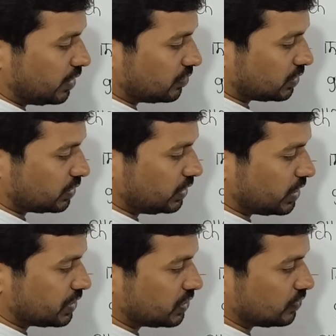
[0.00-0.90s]

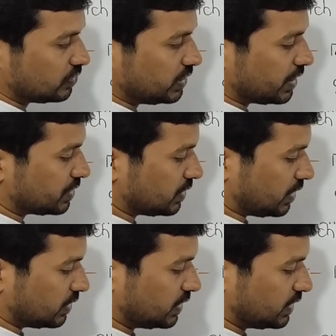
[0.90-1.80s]
CH2,
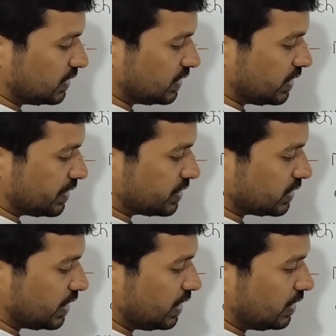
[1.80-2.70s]
CH3. This is
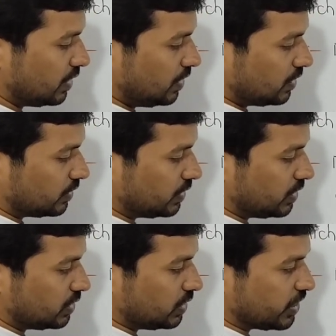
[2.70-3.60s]
CH3, this
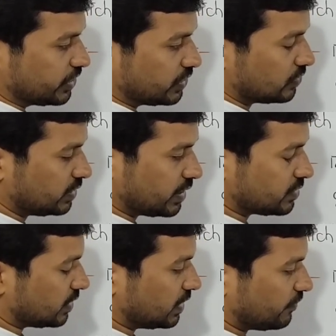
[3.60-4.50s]
is CH2,
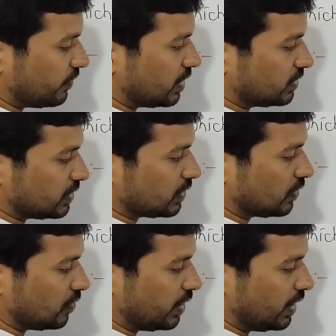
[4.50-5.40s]
CH3. Different, this is
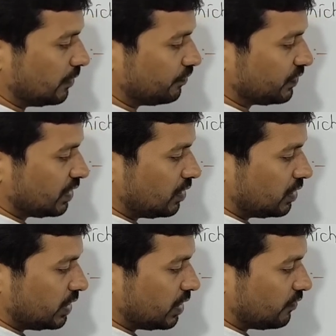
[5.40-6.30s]
chlorine.
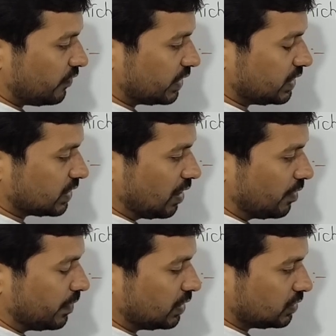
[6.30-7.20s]
Here for this
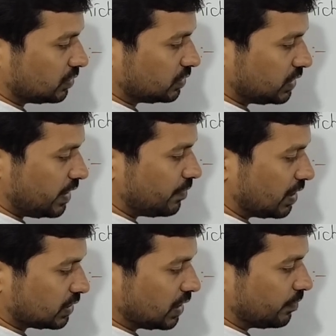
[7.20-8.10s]
carbon, 3
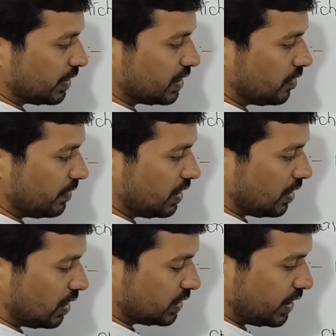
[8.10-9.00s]
bonds are present, mean
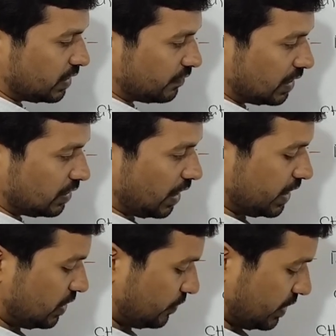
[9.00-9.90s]
other is what?
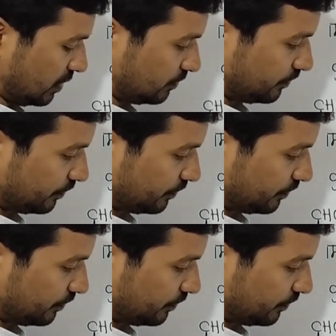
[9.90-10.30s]
Hydrogen.